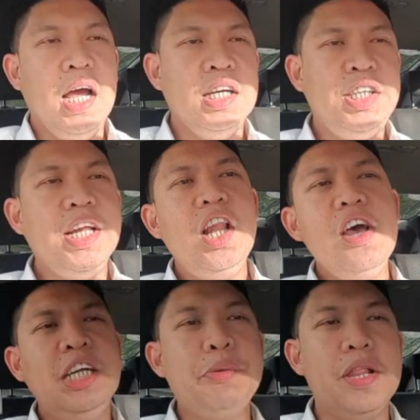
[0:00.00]
She had
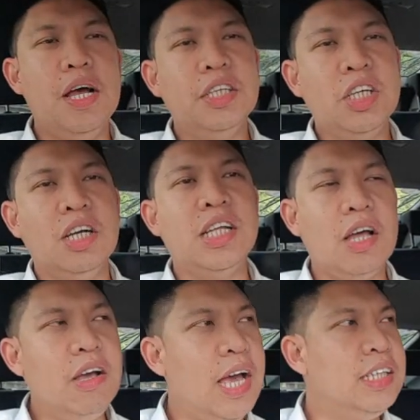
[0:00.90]
luggage with her, so I was
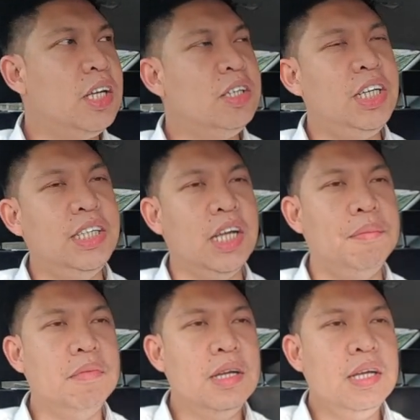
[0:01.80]
like, okay, so she's
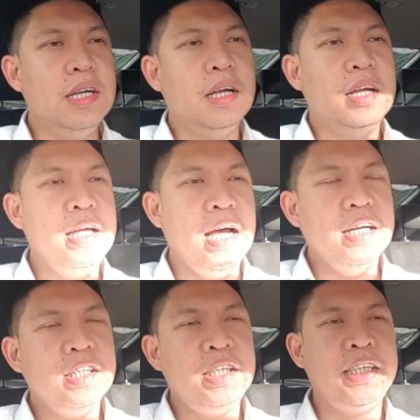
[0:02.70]
yeah,
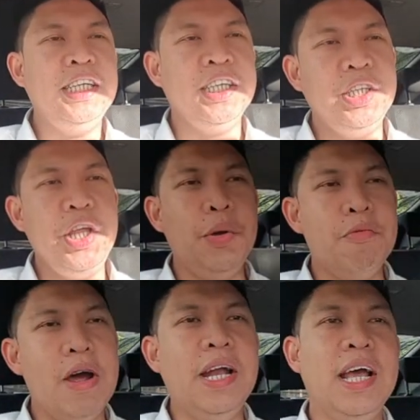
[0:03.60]
she said she's new in
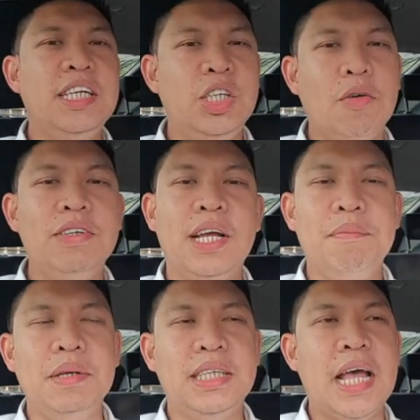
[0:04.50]
Reading and she's obviously going
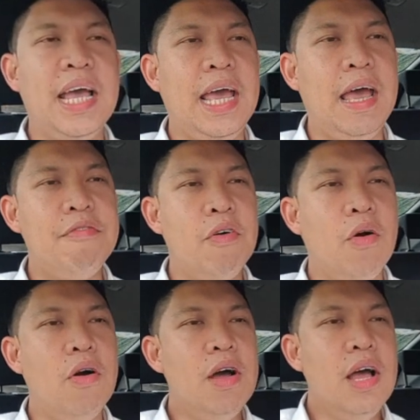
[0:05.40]
to be staying here
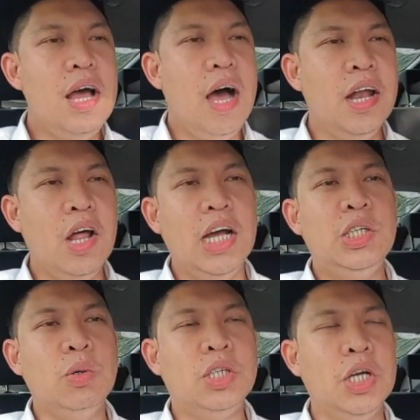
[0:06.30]
for a night
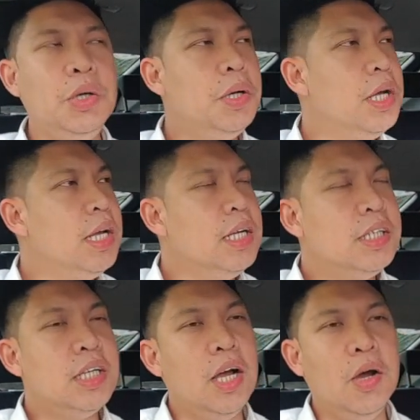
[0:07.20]
or two.
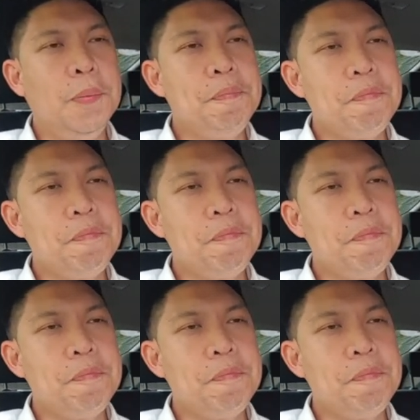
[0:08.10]
So